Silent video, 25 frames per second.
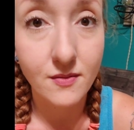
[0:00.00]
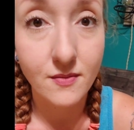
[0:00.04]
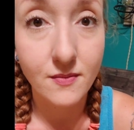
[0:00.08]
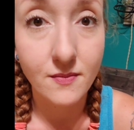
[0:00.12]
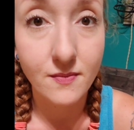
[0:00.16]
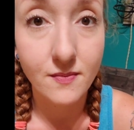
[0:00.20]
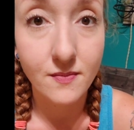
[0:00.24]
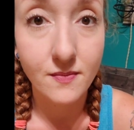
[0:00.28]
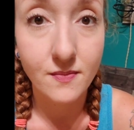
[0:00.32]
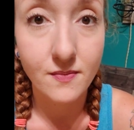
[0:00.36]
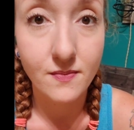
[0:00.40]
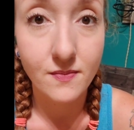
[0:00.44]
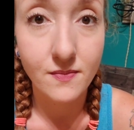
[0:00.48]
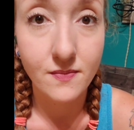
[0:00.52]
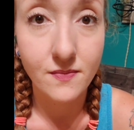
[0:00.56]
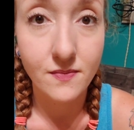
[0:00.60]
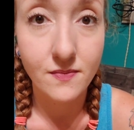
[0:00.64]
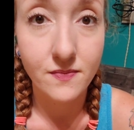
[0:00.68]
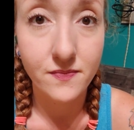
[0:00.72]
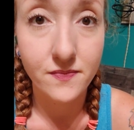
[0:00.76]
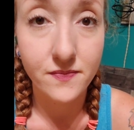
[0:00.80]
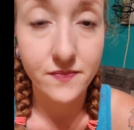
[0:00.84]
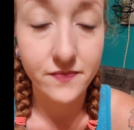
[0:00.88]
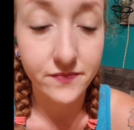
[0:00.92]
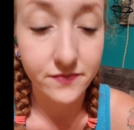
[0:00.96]

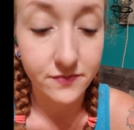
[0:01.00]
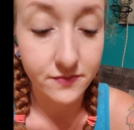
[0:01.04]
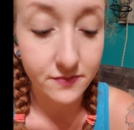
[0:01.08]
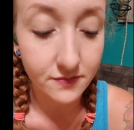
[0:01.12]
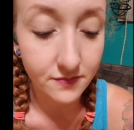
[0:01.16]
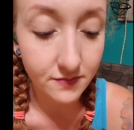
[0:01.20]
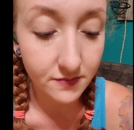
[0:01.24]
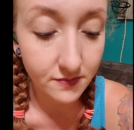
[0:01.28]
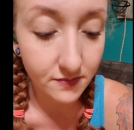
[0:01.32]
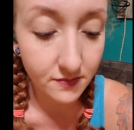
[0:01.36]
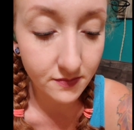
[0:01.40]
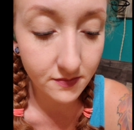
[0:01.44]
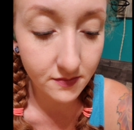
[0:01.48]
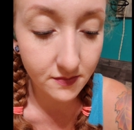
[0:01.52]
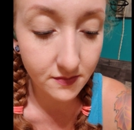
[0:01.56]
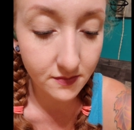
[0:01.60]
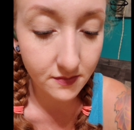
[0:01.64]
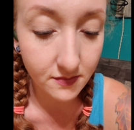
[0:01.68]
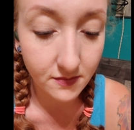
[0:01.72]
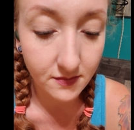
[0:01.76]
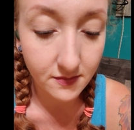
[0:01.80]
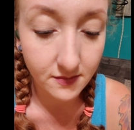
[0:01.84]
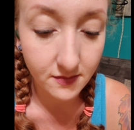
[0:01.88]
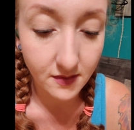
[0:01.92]
Nobody speaks.